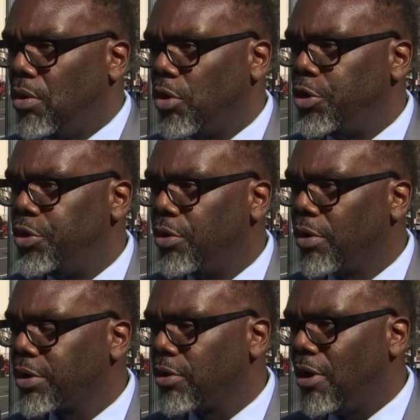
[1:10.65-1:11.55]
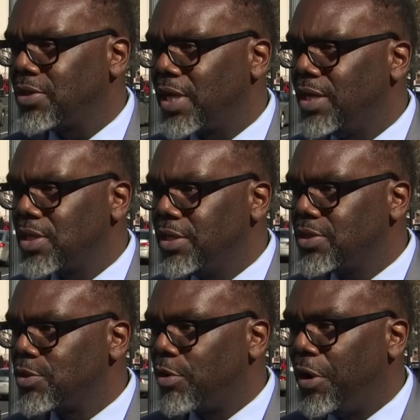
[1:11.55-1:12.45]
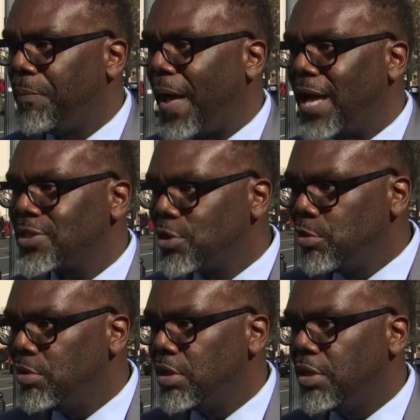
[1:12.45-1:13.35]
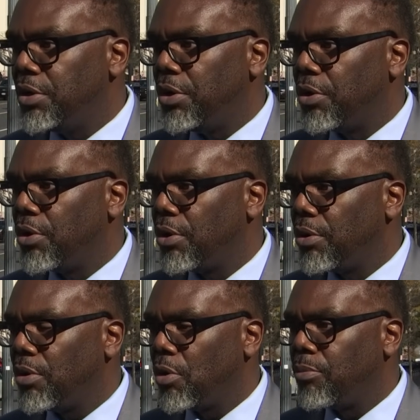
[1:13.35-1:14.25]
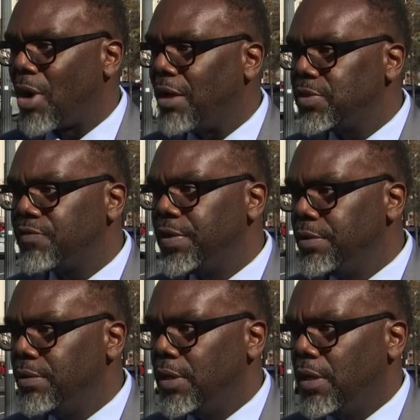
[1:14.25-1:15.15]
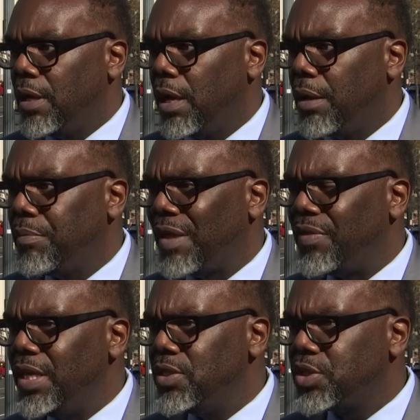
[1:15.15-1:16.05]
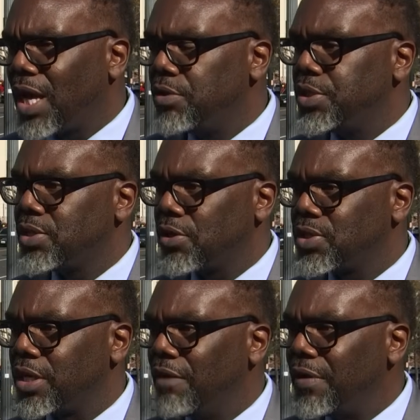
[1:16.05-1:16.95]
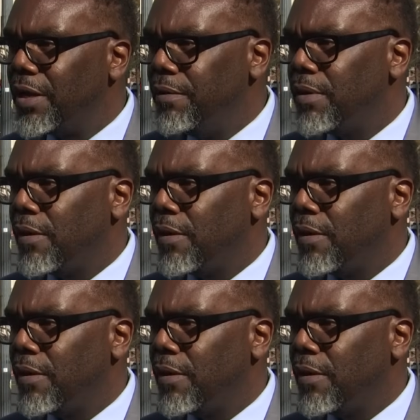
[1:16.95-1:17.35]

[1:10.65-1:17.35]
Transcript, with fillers: or New York, or Los Angeles, or El Paso, or, or, or Brownsville, um, that these challenges are significant.